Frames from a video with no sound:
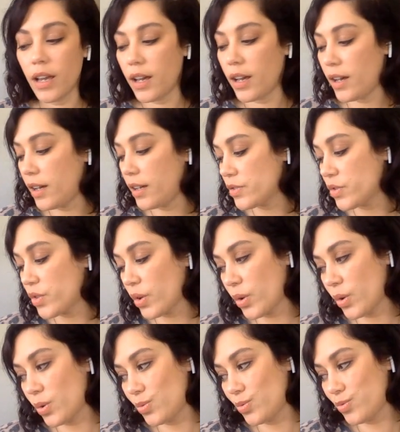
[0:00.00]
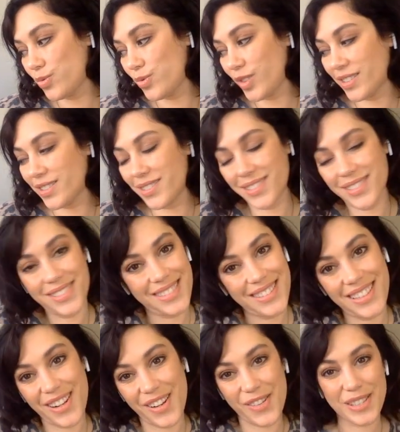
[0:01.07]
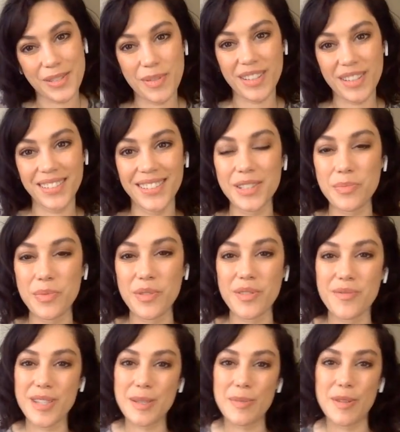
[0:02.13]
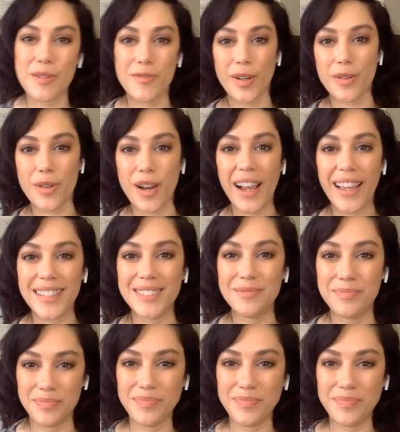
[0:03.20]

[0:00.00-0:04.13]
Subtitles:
So it's, it's been a fun ride.